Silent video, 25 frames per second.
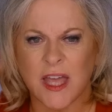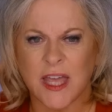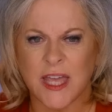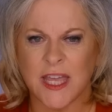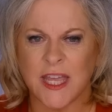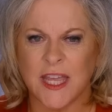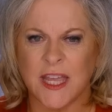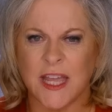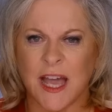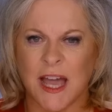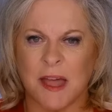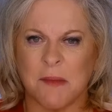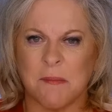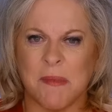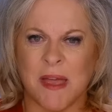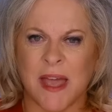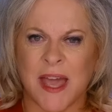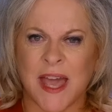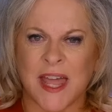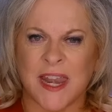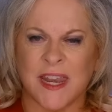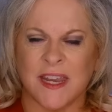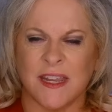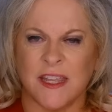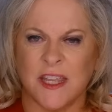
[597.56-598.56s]
characterological... He got
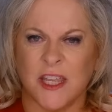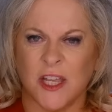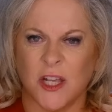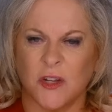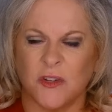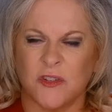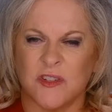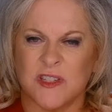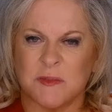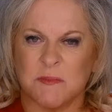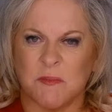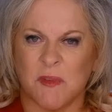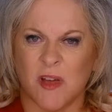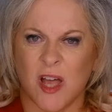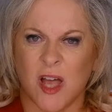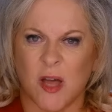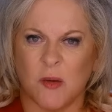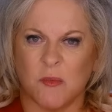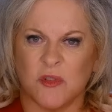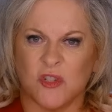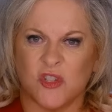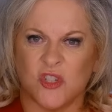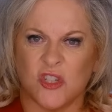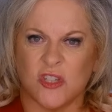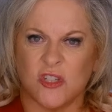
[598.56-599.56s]
mad and killed his
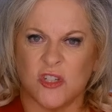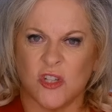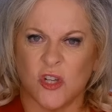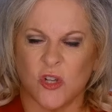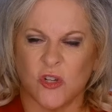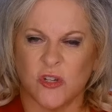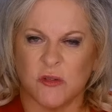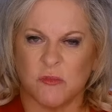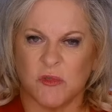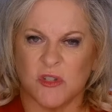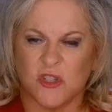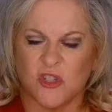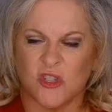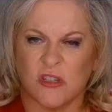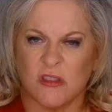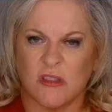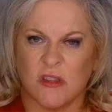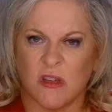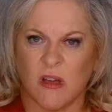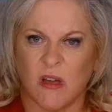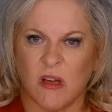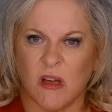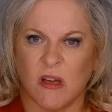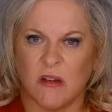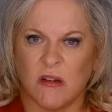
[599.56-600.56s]
mom when she told him what she
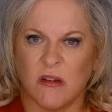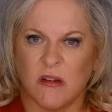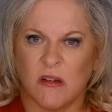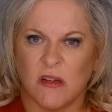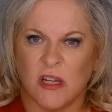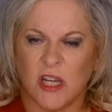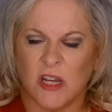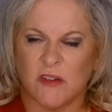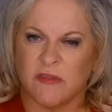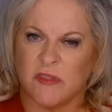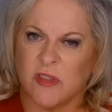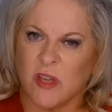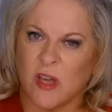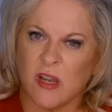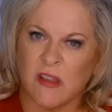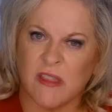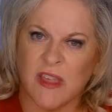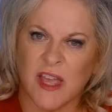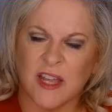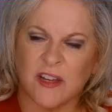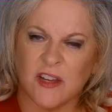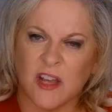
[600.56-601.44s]
thought. You ever thought of that,